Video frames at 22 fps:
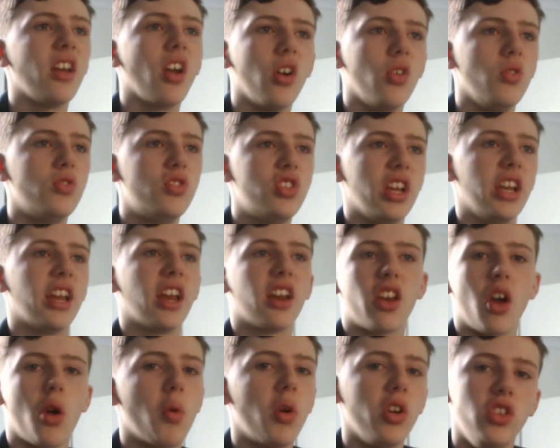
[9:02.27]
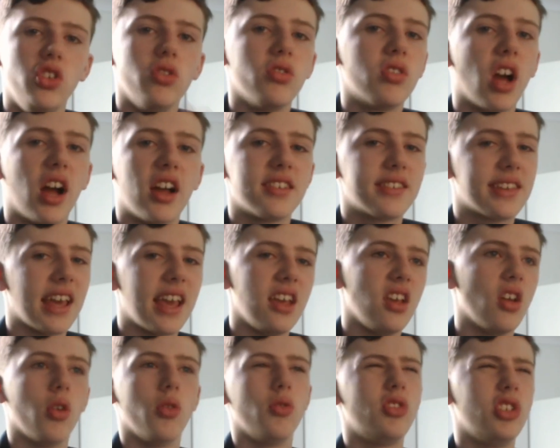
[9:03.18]
OG, and I don't want you guys to
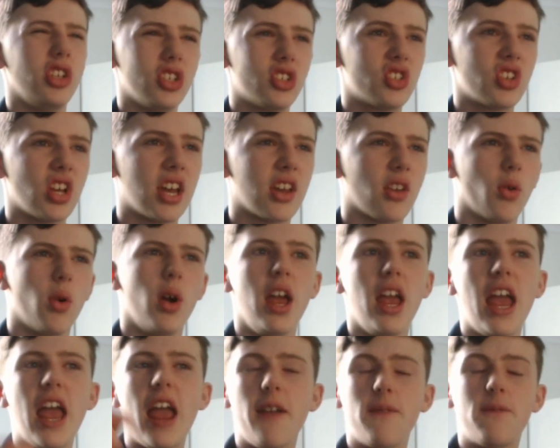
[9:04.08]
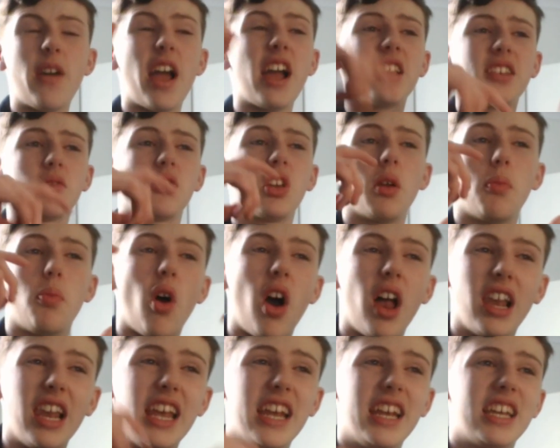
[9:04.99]
hate OG's channel. In fact, I'm going to put
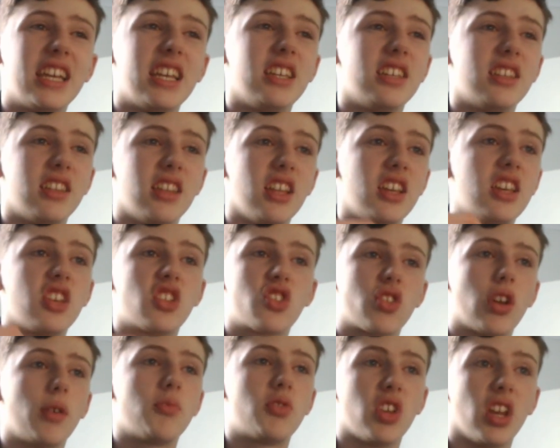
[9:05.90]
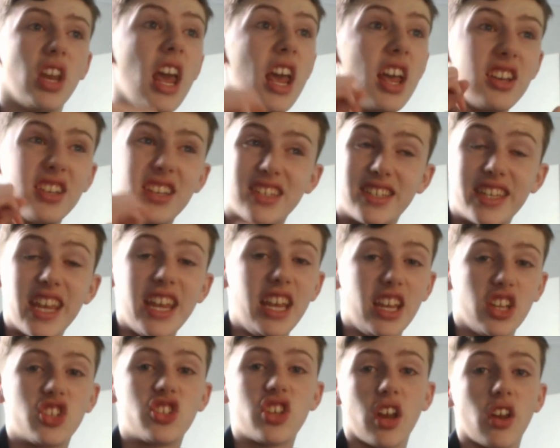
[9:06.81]
a link in the description to see
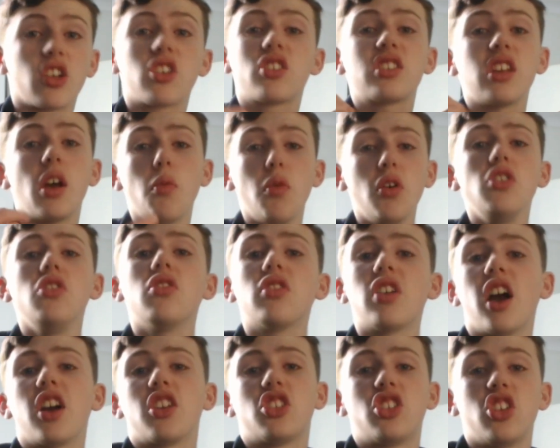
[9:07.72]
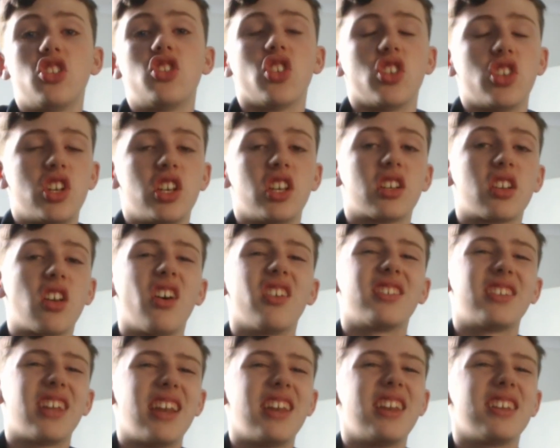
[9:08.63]
his channel, because I want you guys to judge his
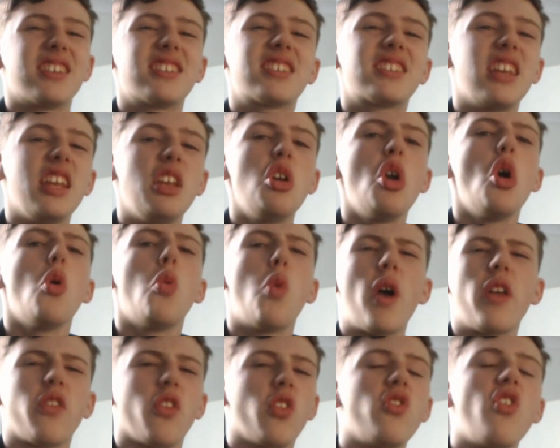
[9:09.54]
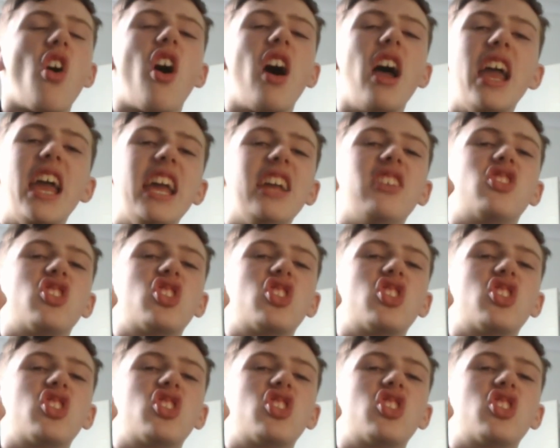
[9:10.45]
content and see whether or not it's